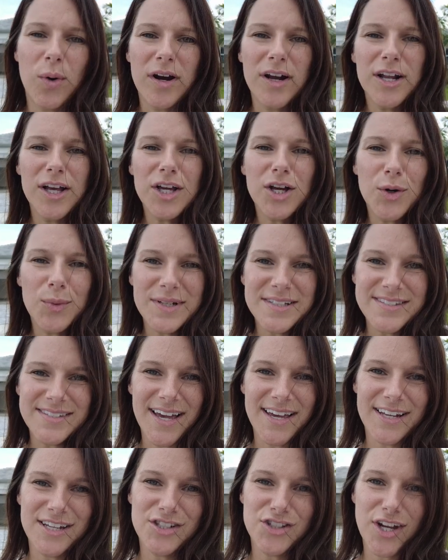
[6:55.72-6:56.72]
We're gonna go
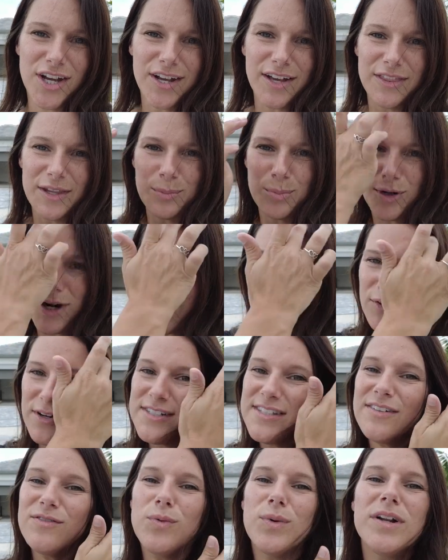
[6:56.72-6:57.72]
inside and check on the
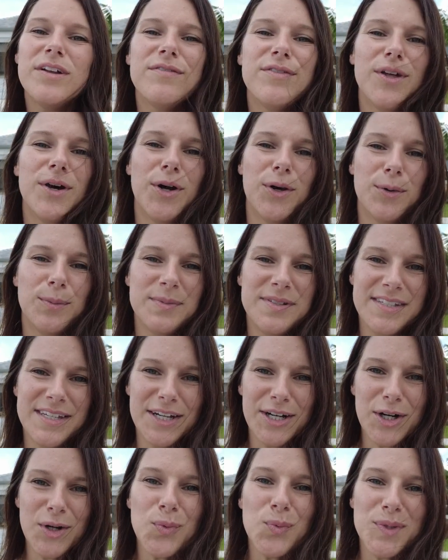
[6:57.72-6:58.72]
progress of one of the homes
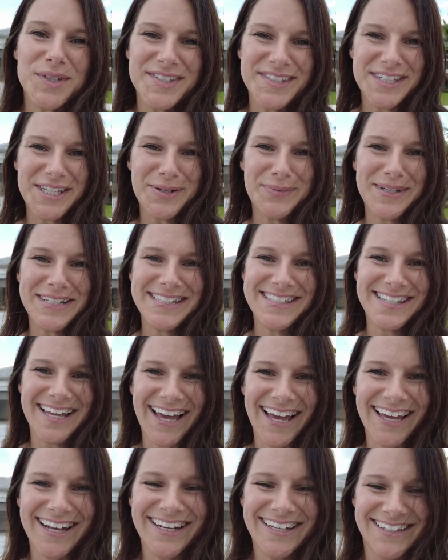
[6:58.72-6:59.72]
here. We'll see you
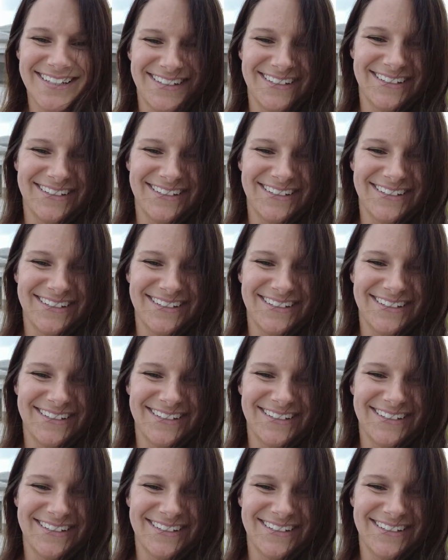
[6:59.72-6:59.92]
inside.